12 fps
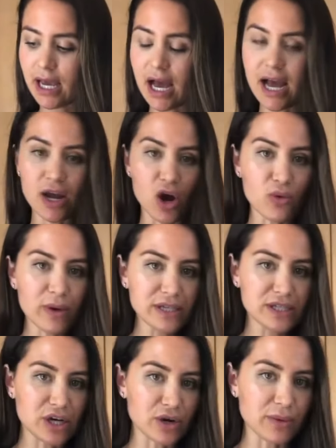I always
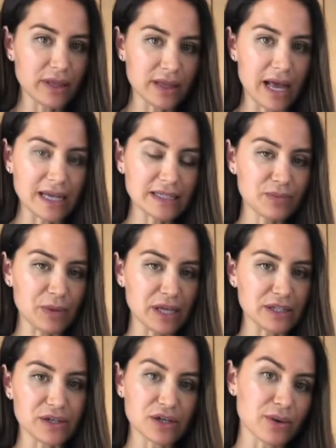start with less
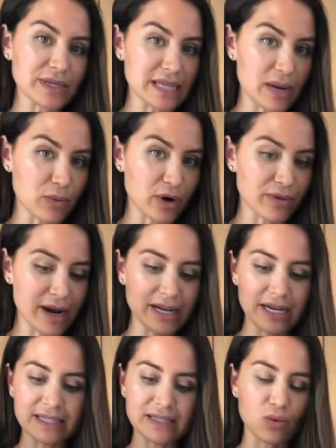because you can always add more,
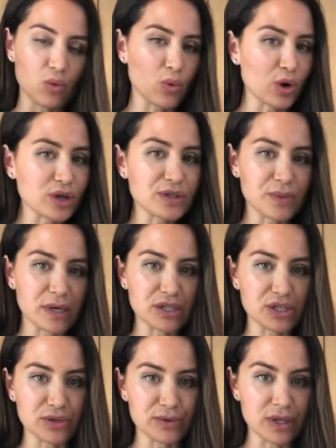right? It's the worst when
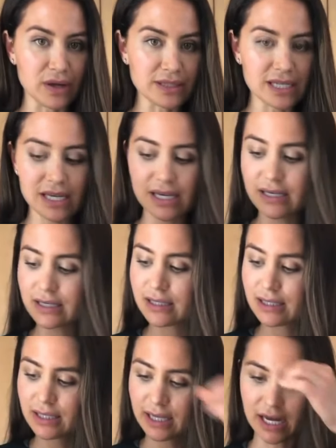it's too salty
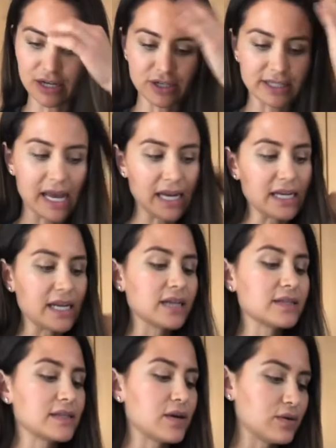and you just can't eat it.
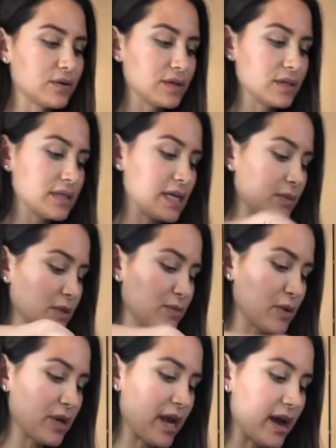So 1.5
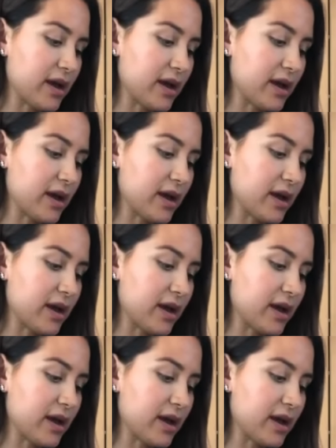tablespoons.